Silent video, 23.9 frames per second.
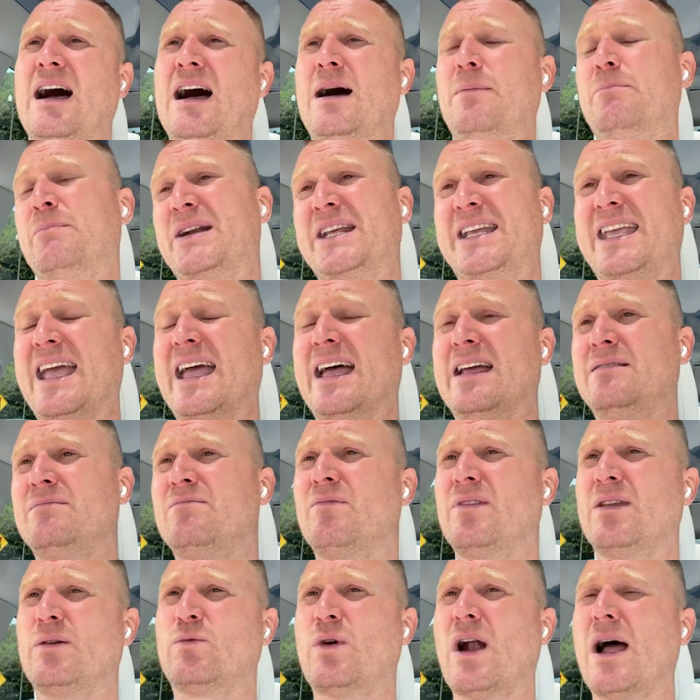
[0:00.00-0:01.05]
But
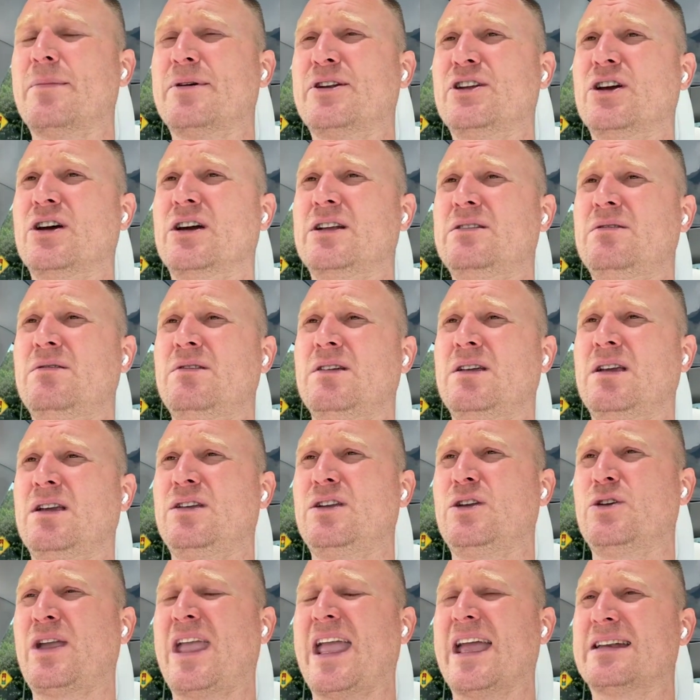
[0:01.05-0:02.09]
again, Robinhood,
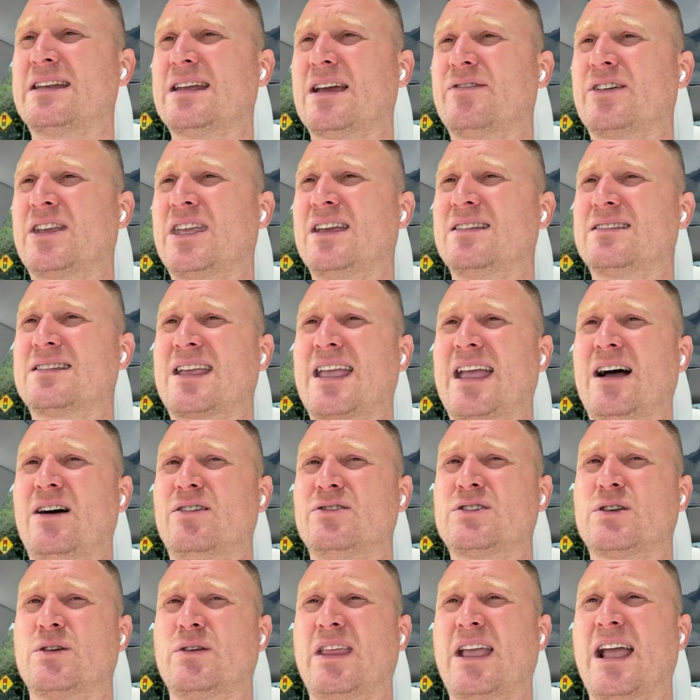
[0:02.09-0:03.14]
you can't have a kid's
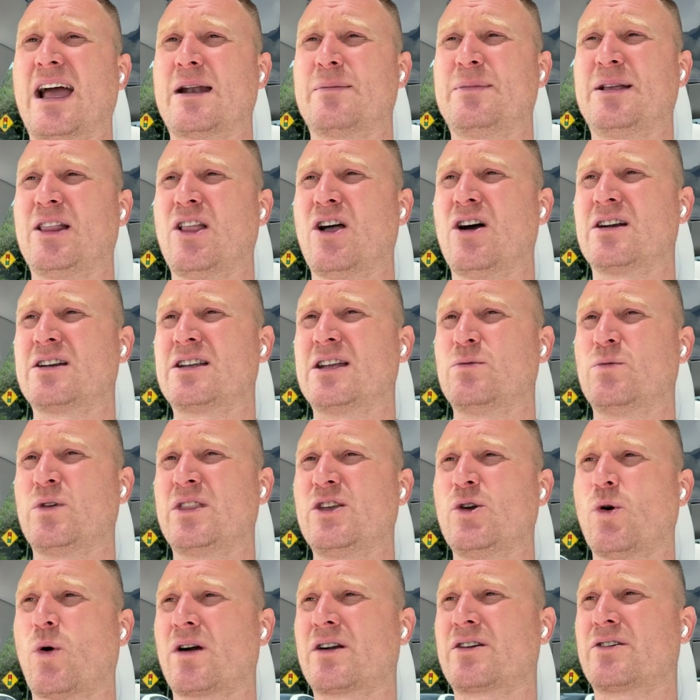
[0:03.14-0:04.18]
account, so they got to be logged in
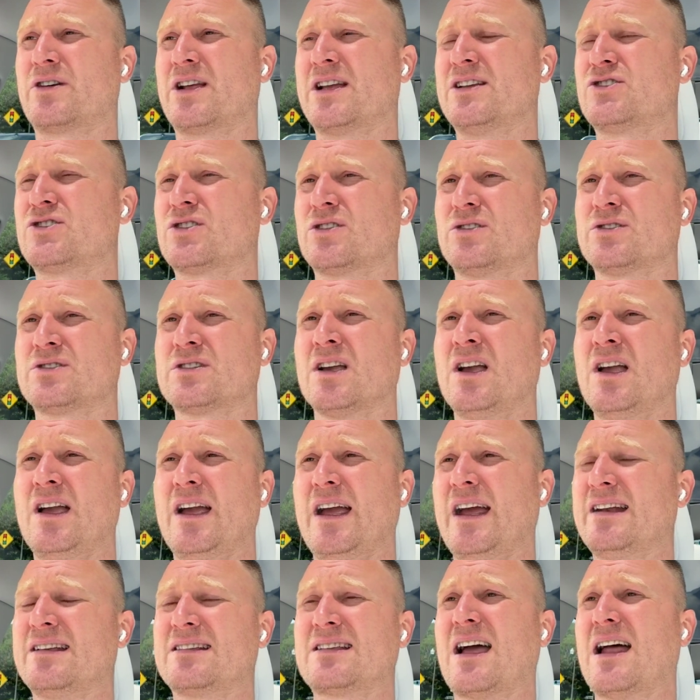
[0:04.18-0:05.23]
with your credentials,
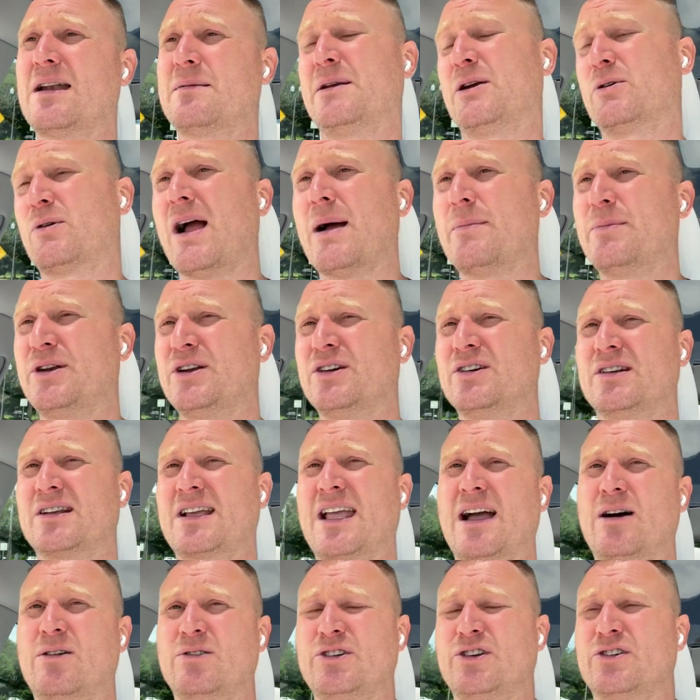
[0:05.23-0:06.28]
and it's got to be a Robinhood
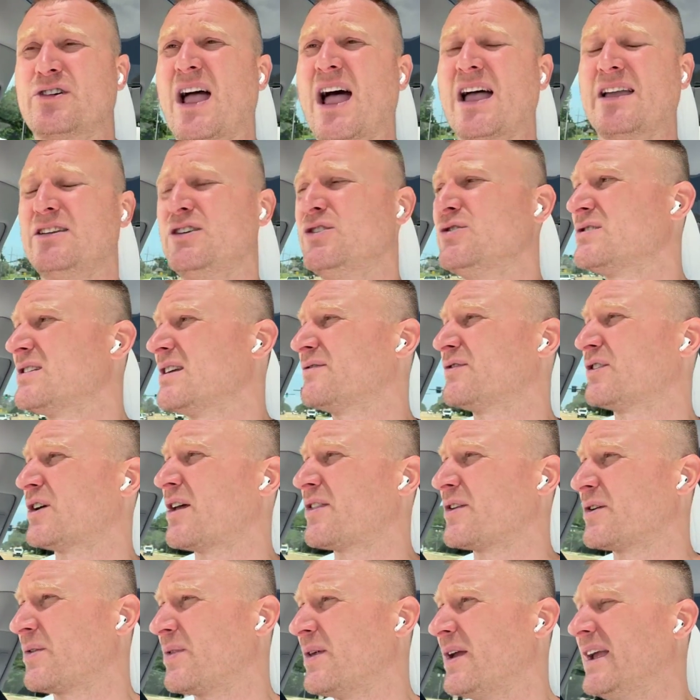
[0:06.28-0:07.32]
account you're not using
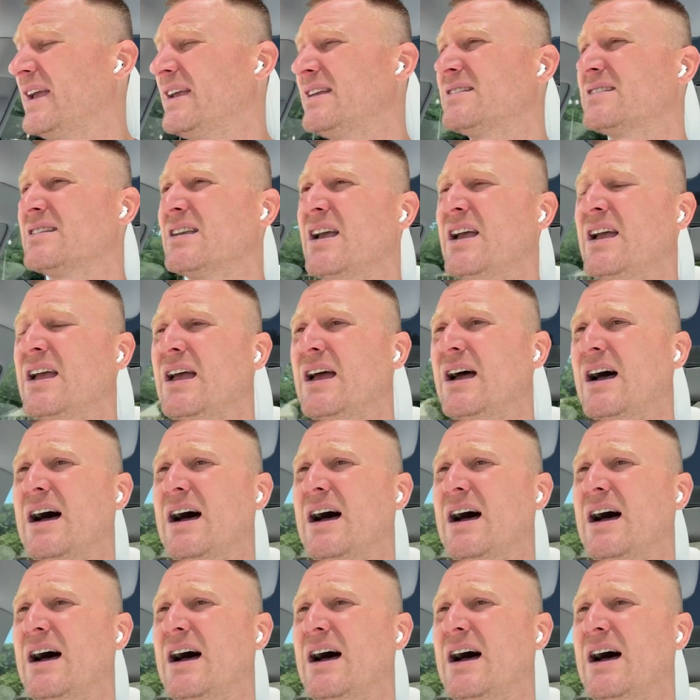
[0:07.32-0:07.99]
for other things.